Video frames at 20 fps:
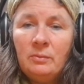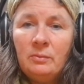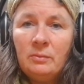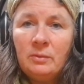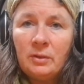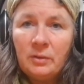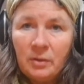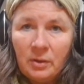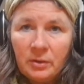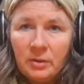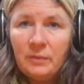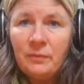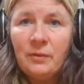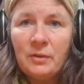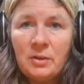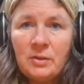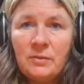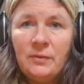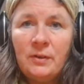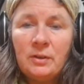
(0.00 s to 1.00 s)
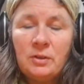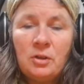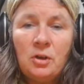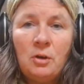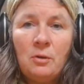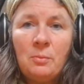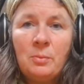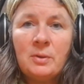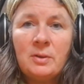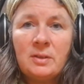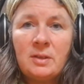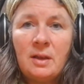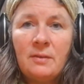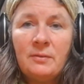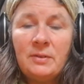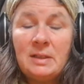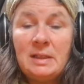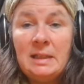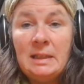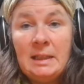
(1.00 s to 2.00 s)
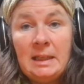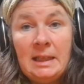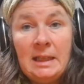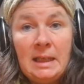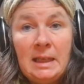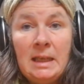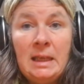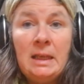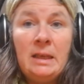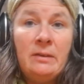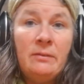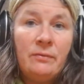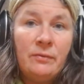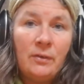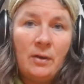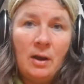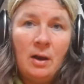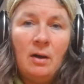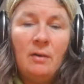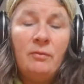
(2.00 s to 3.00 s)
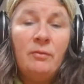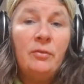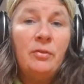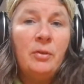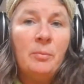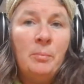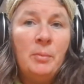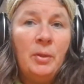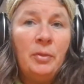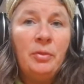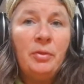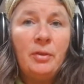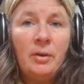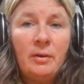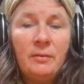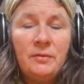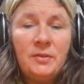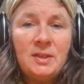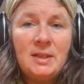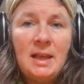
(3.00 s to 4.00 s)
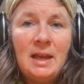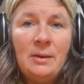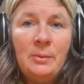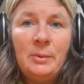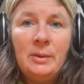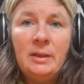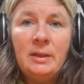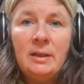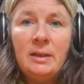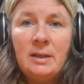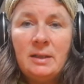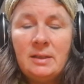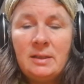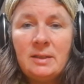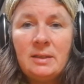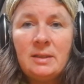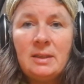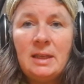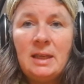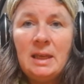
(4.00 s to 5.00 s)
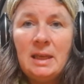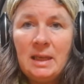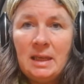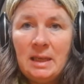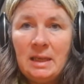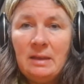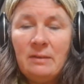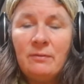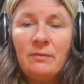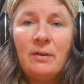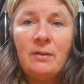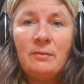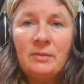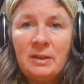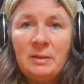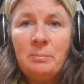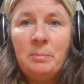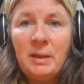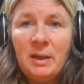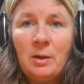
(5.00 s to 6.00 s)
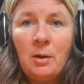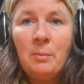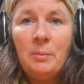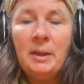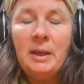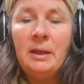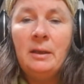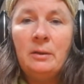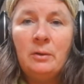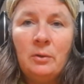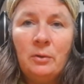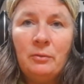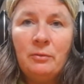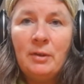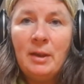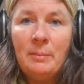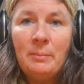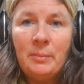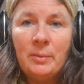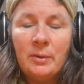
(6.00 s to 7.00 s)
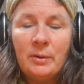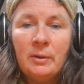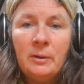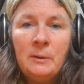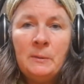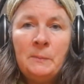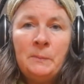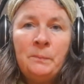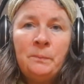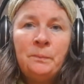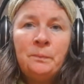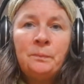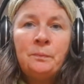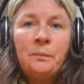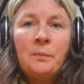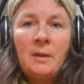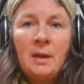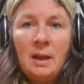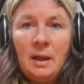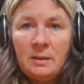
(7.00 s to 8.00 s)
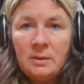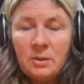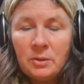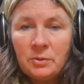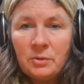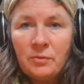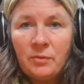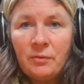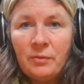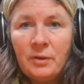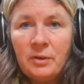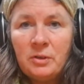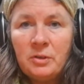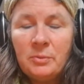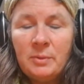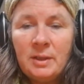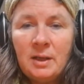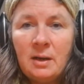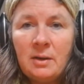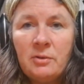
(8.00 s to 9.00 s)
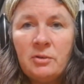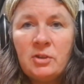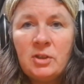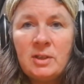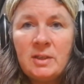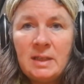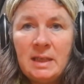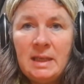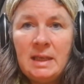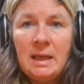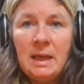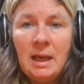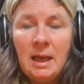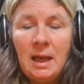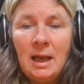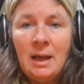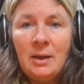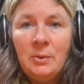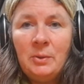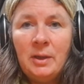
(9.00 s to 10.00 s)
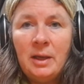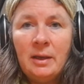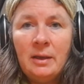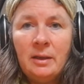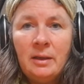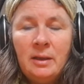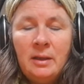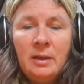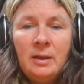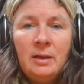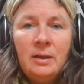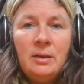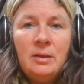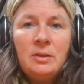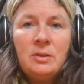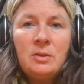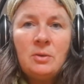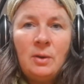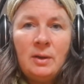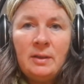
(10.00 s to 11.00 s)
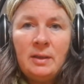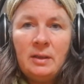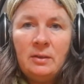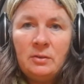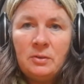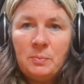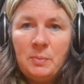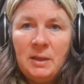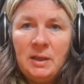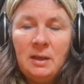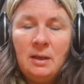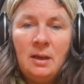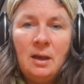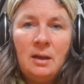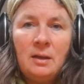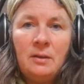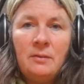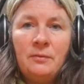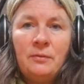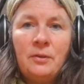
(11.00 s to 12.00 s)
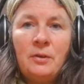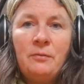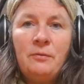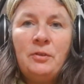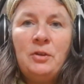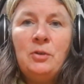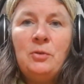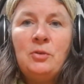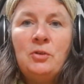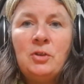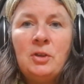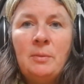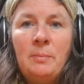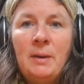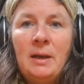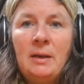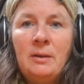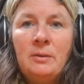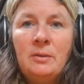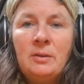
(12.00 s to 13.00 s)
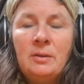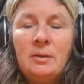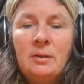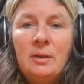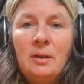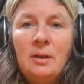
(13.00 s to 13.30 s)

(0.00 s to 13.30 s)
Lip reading: 31st of October is obviously the eve of the month of Samhain. It is the eve of it becoming November. And so it's referred to in Irish as Iha Hauna. So I think there's been a lot of confusion about